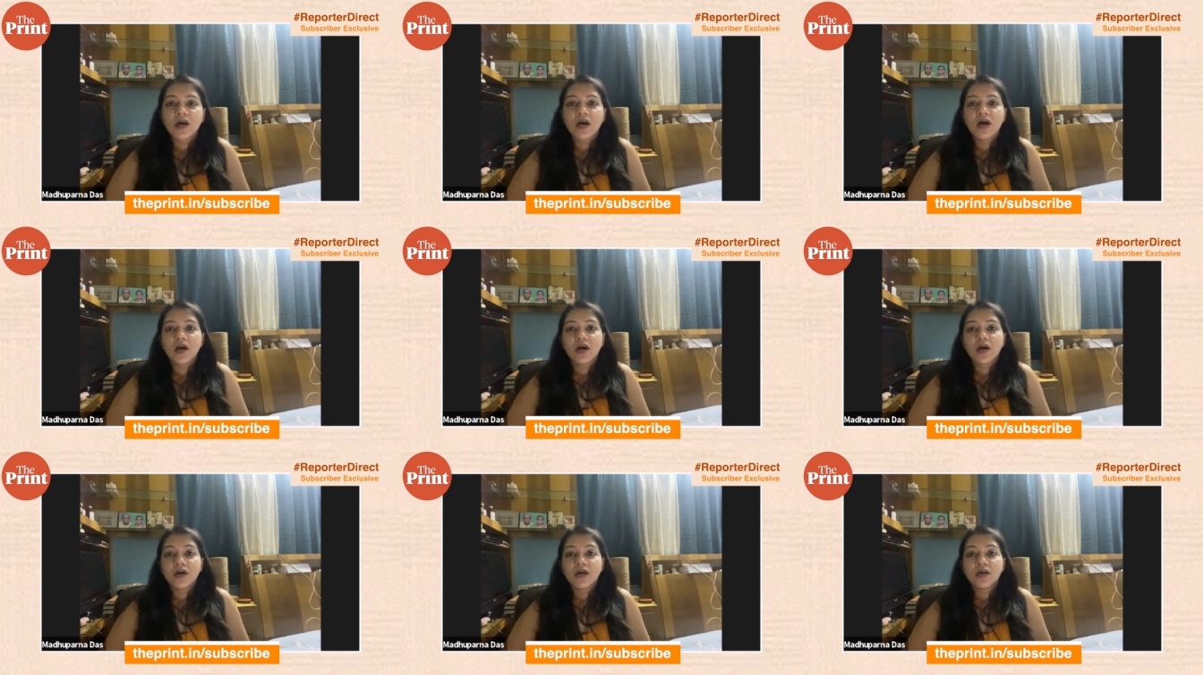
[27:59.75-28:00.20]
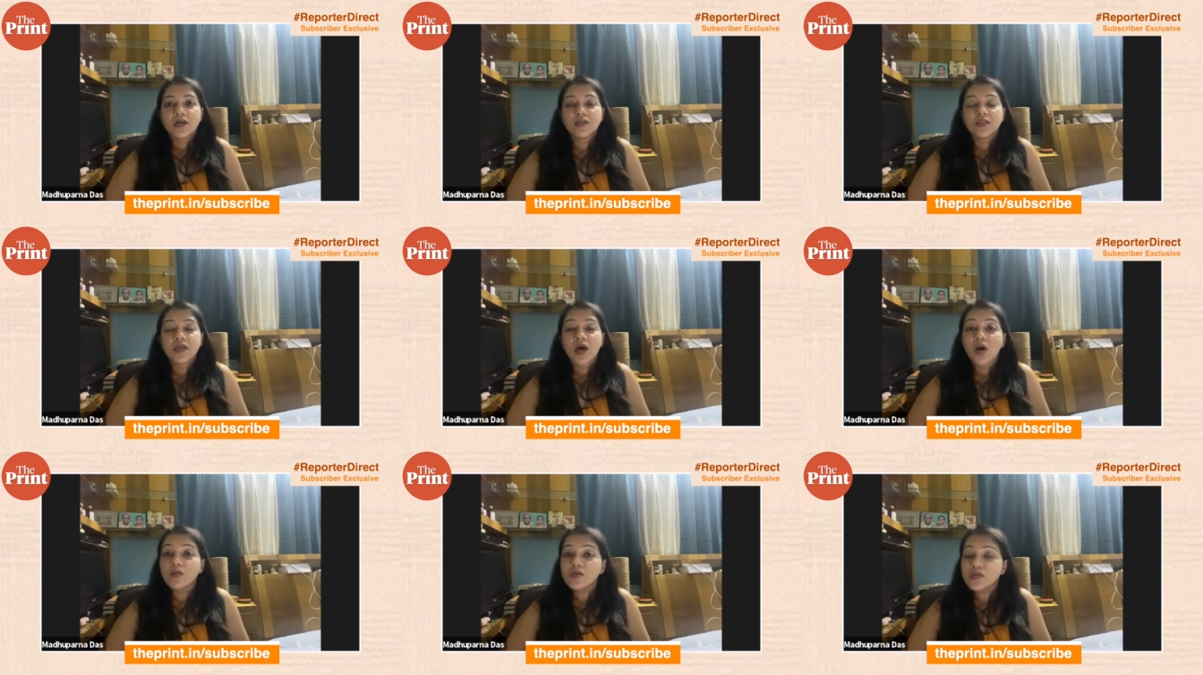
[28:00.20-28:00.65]
Uh,
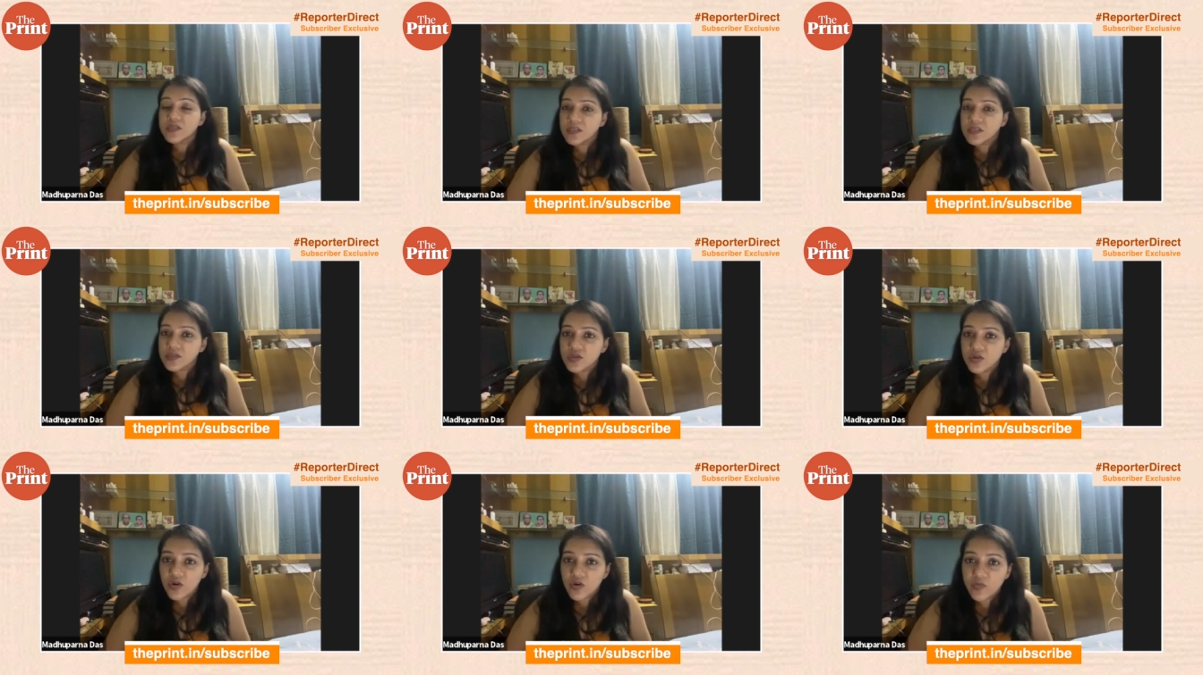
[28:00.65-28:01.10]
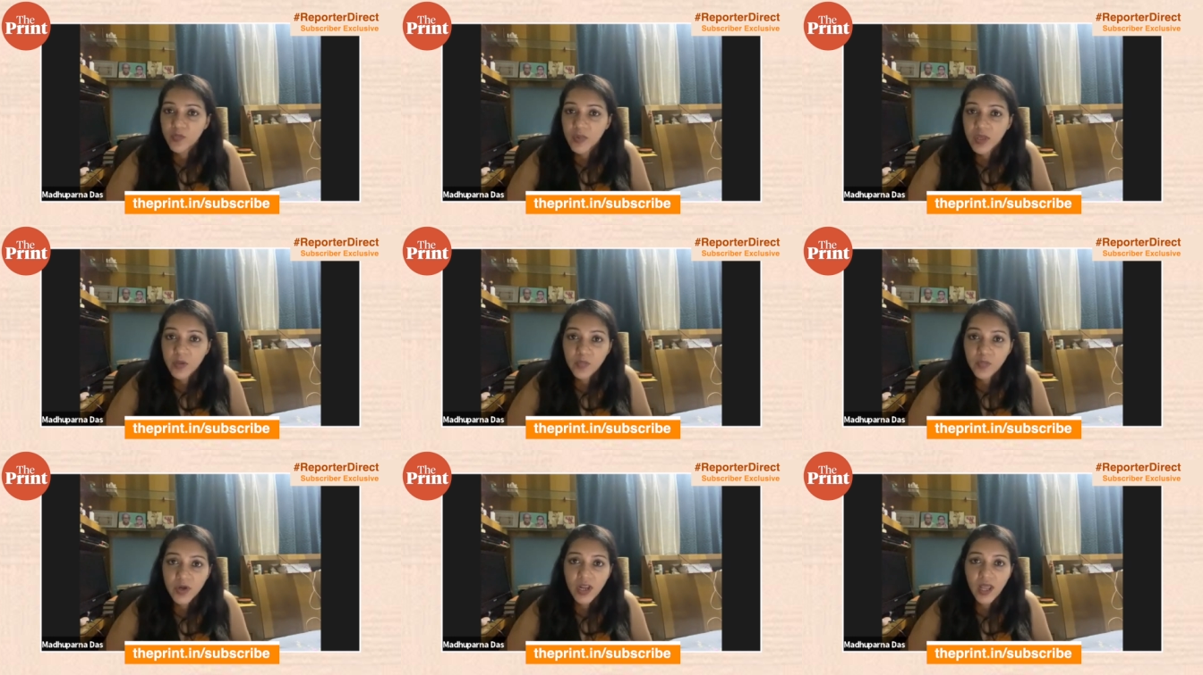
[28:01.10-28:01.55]
thousands of
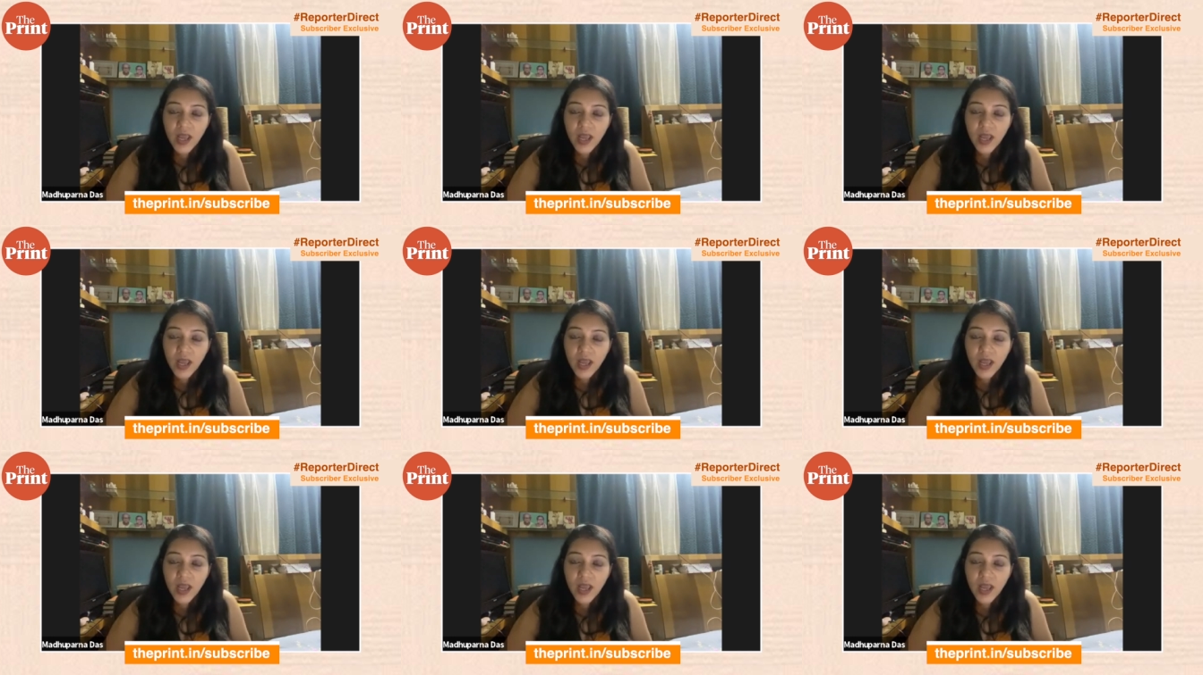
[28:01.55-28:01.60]
people